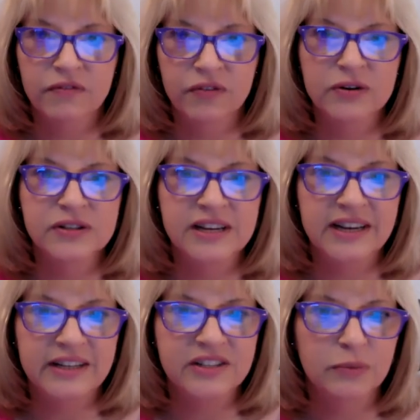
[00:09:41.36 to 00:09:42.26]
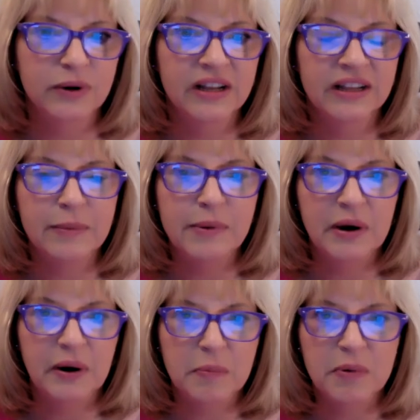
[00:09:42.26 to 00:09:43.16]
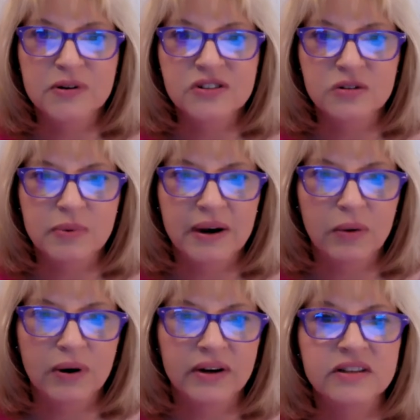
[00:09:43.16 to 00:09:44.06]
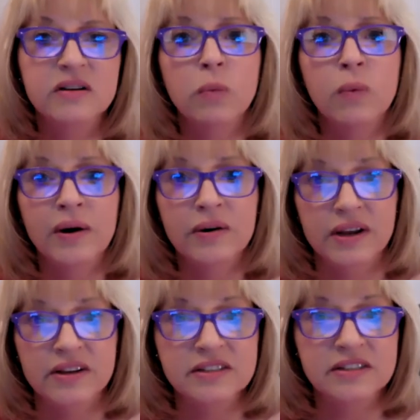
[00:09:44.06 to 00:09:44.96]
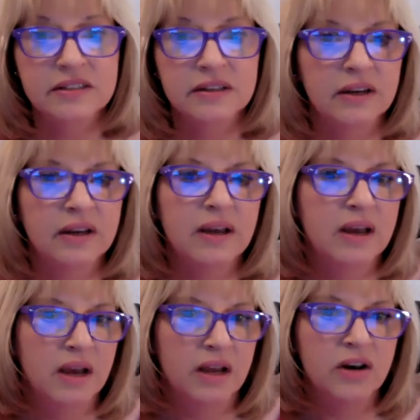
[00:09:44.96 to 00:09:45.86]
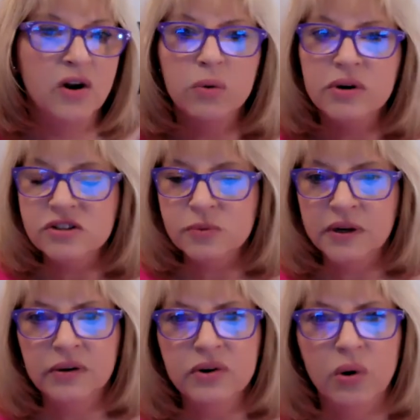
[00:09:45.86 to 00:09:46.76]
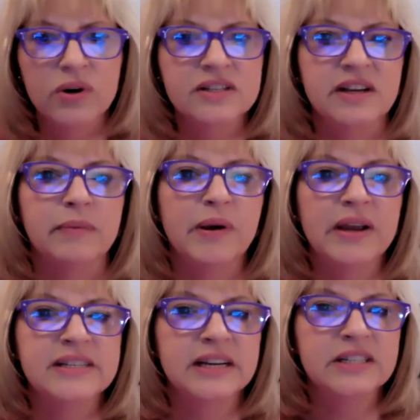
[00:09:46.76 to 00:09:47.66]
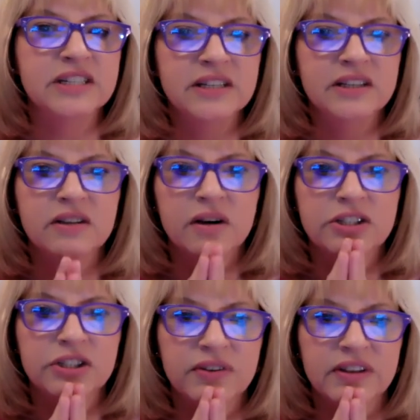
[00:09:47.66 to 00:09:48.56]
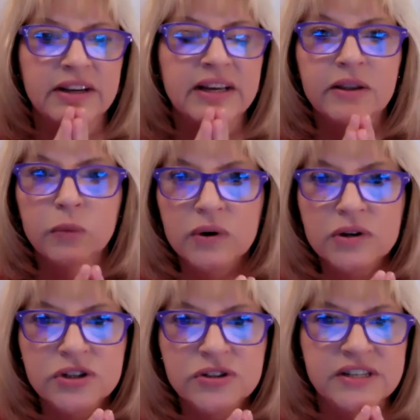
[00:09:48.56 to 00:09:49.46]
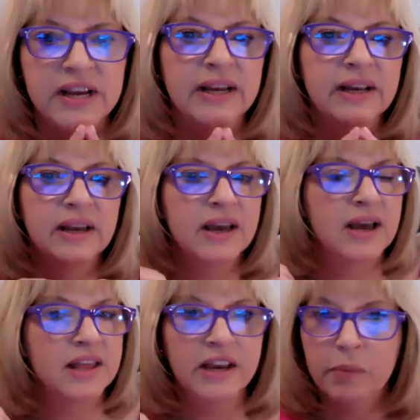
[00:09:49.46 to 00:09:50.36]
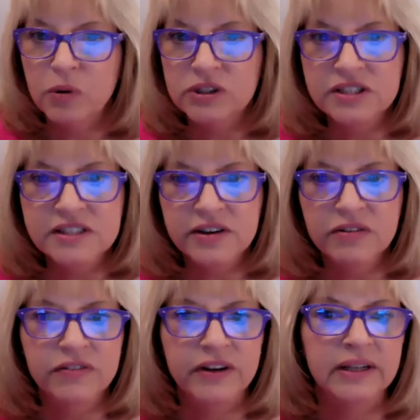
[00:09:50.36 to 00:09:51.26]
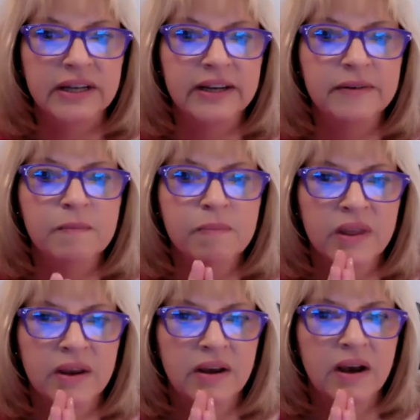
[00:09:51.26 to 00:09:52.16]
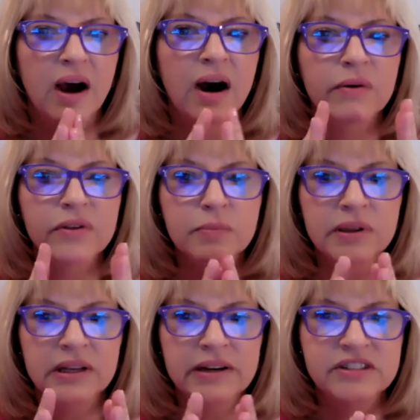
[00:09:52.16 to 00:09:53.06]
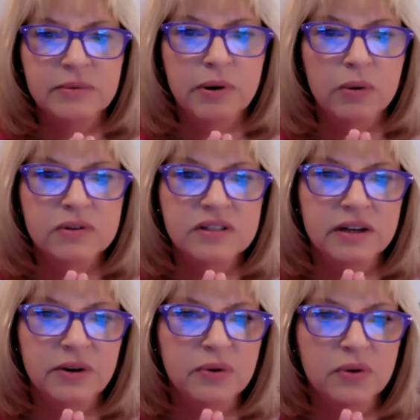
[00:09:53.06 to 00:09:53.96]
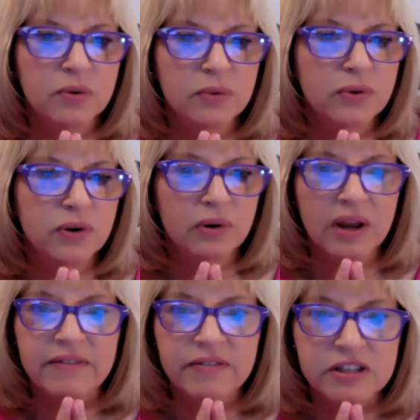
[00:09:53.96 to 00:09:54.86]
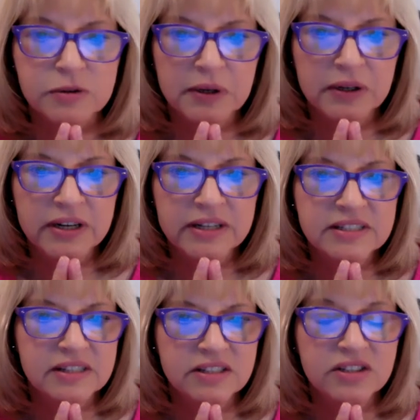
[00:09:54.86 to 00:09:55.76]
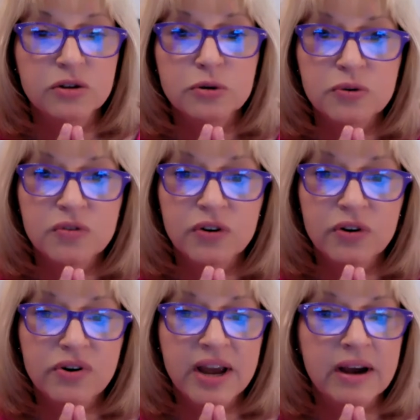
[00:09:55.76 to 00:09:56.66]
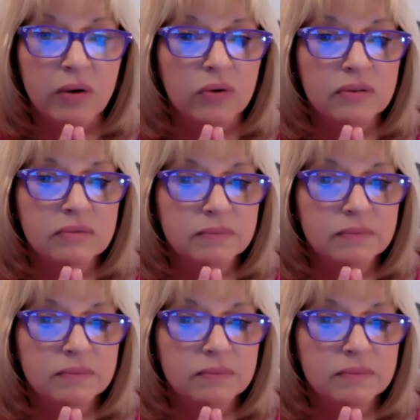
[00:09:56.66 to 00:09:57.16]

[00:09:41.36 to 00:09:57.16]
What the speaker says: first key to reclaiming our personal power is awareness. Notice what you're noticing. Pay attention to the thoughts you're thinking, the words you're saying, the emotions that you're feeling. Are the beliefs imposed on you through your life experiences the truth for you now?